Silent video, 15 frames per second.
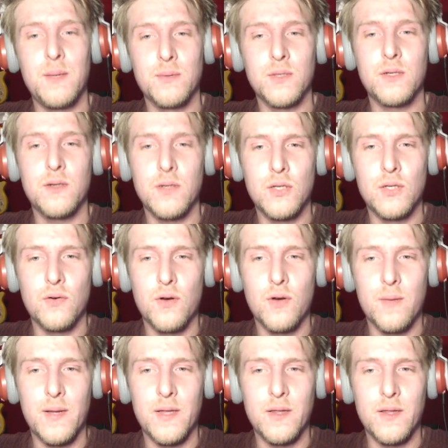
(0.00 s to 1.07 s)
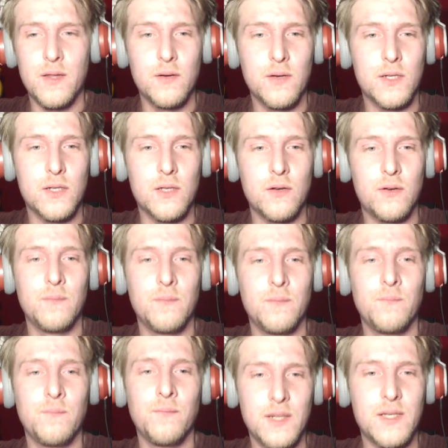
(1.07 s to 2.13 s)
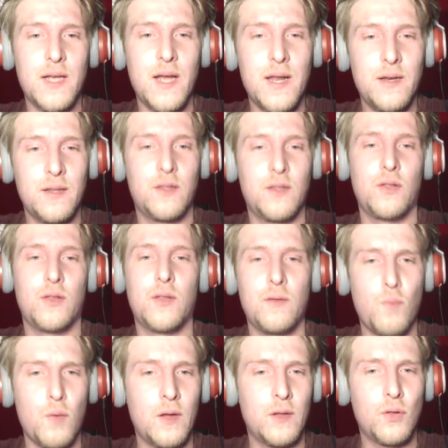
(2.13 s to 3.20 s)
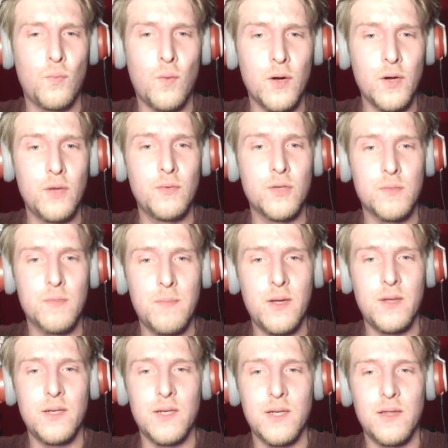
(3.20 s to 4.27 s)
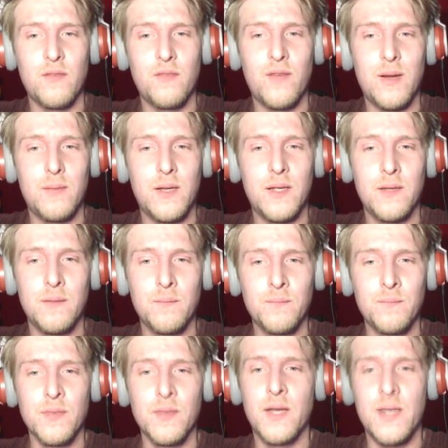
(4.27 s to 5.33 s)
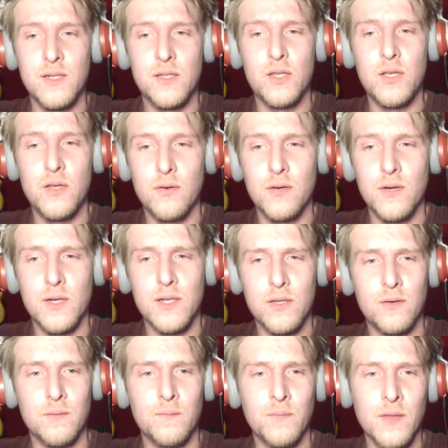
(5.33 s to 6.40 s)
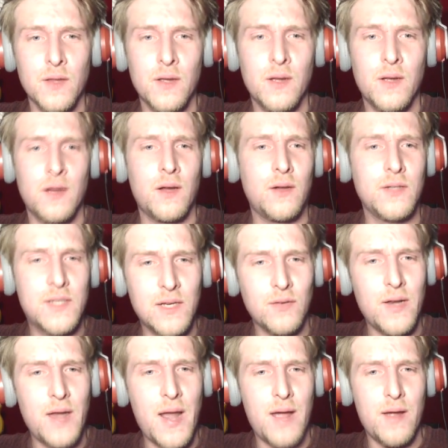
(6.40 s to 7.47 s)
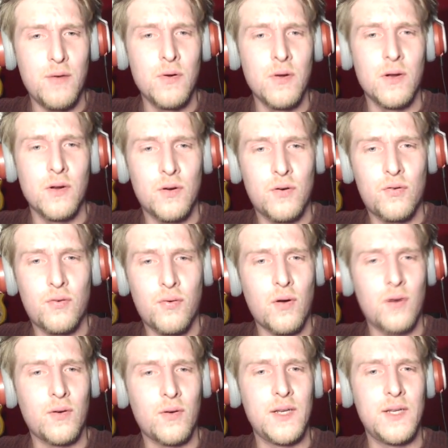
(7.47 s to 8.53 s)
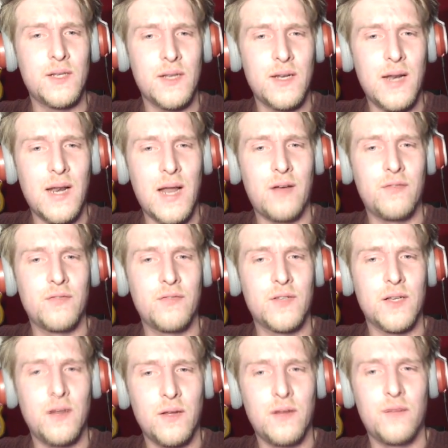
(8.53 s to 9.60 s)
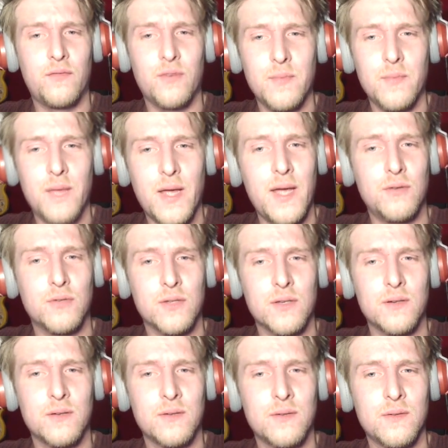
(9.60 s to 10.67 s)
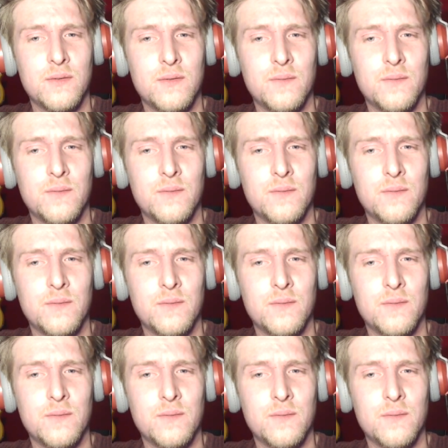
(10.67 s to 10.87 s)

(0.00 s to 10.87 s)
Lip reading: People start to talk about the youngest son. It's said that the one who was murdered in the family is the youngest son. Until now, cries and laughter are heard from the house.